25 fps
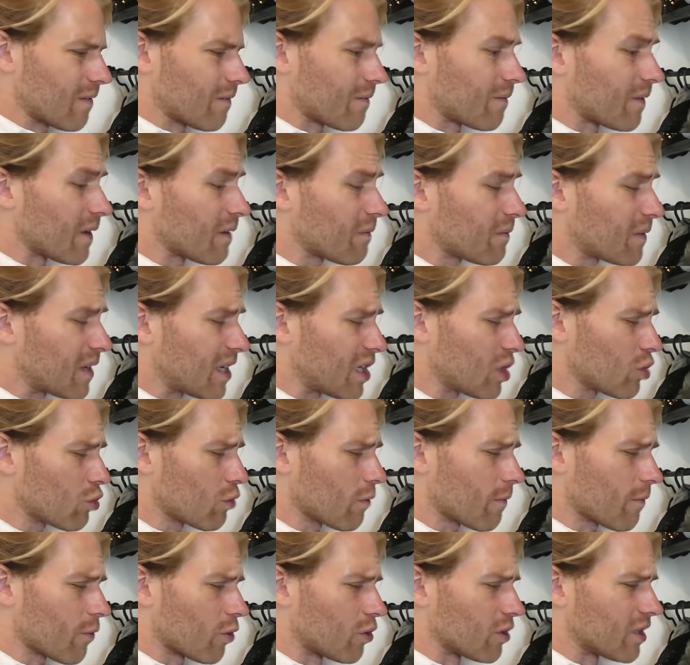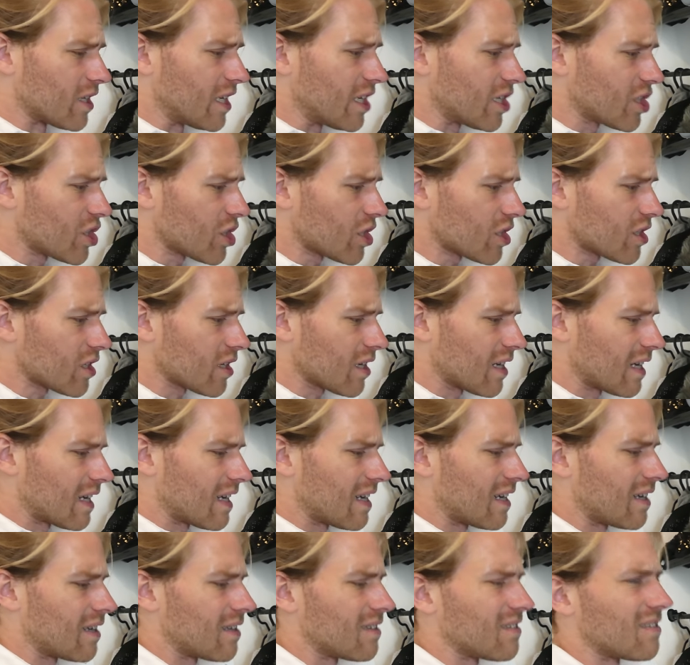50 euro for a t-shirt?
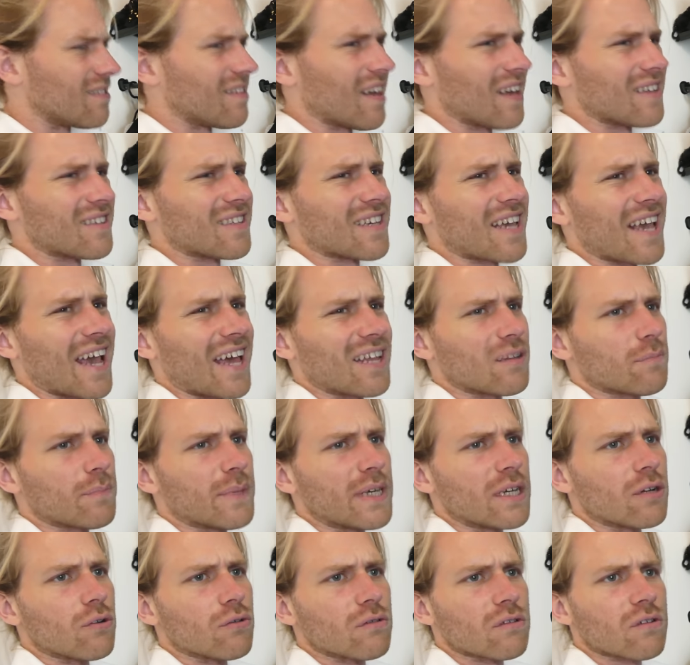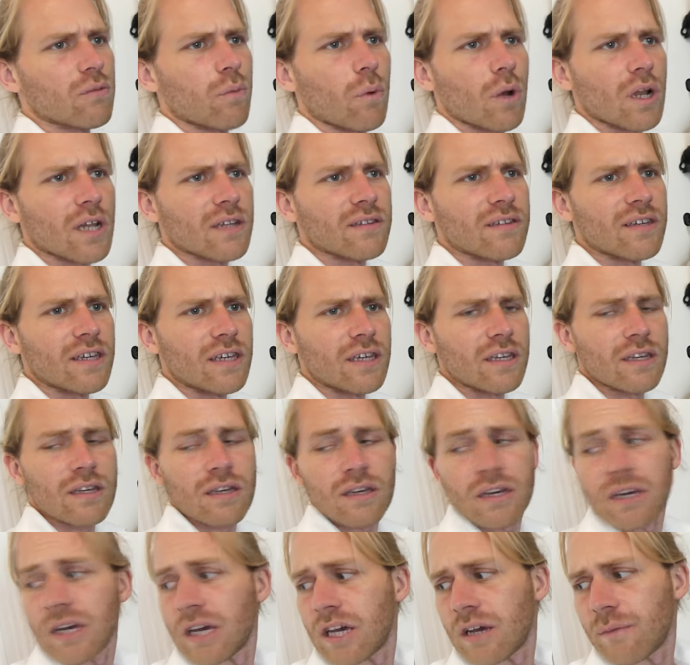That can't be good quality.
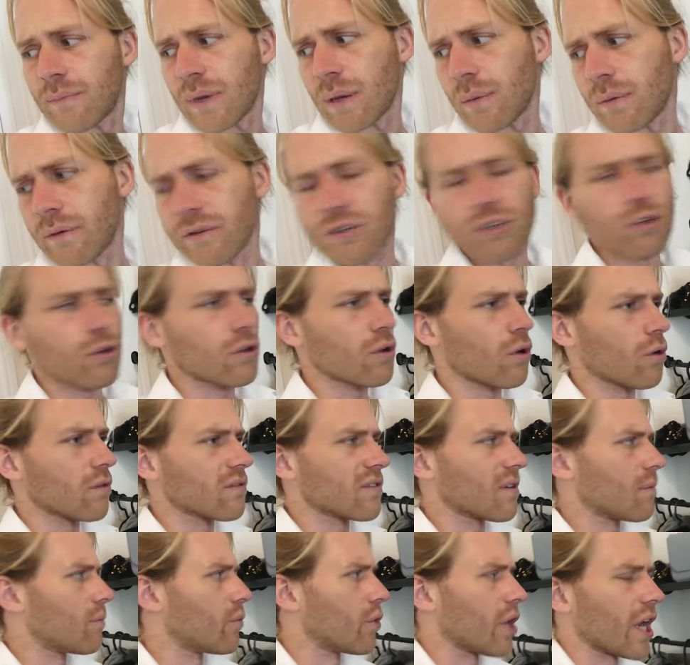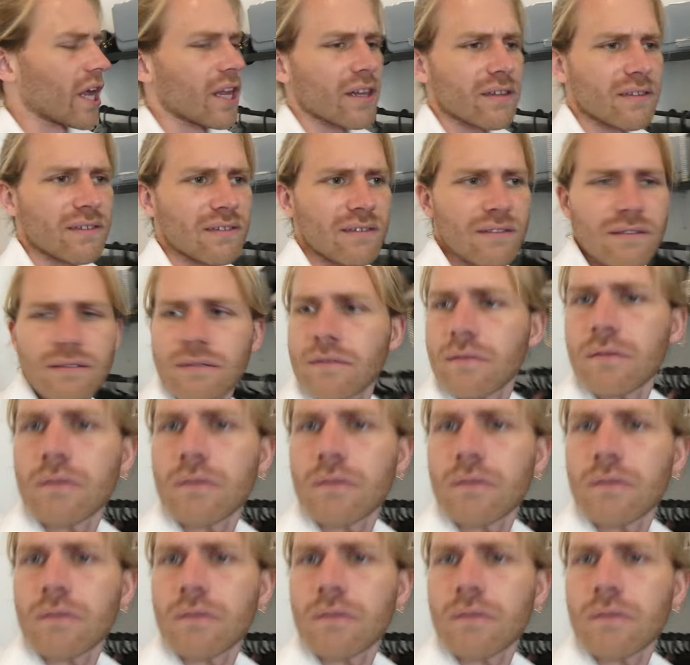Maybe you should go somewhere else.